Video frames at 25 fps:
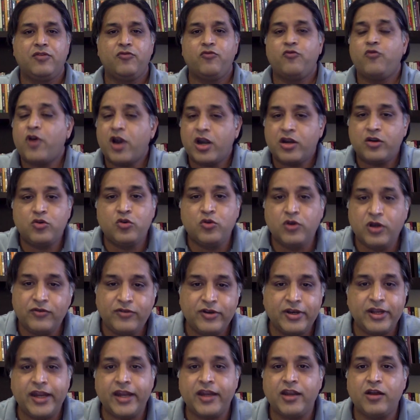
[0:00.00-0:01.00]
what Google
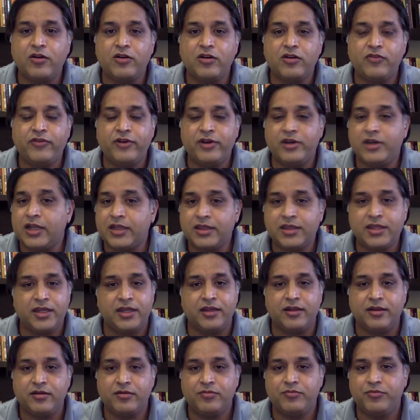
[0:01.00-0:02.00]
will get out of it?
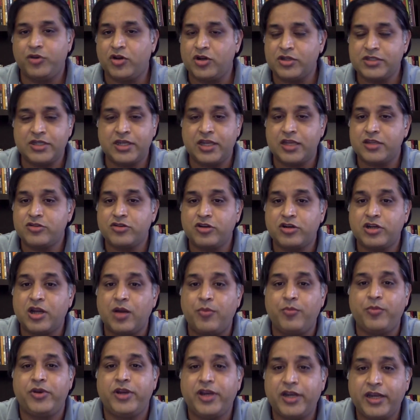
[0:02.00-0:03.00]
Nothing, because it does not
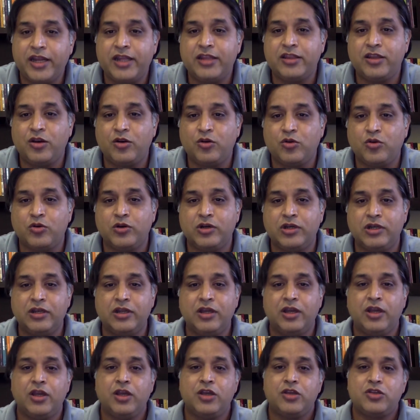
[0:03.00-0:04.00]
communicate anything with
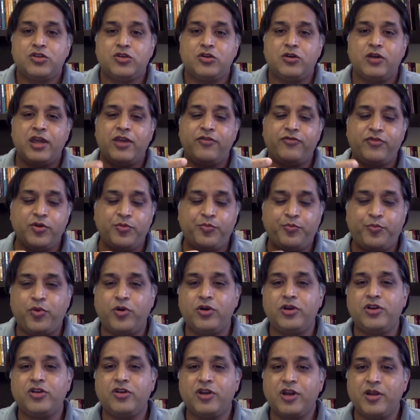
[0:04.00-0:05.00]
Google. So if you
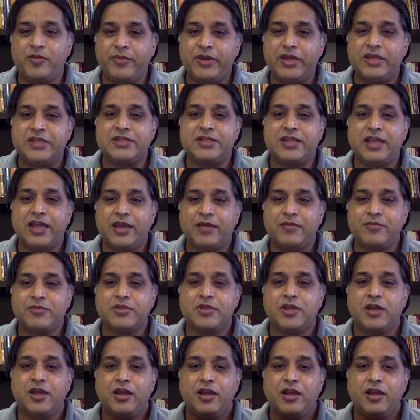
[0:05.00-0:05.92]
put your image names,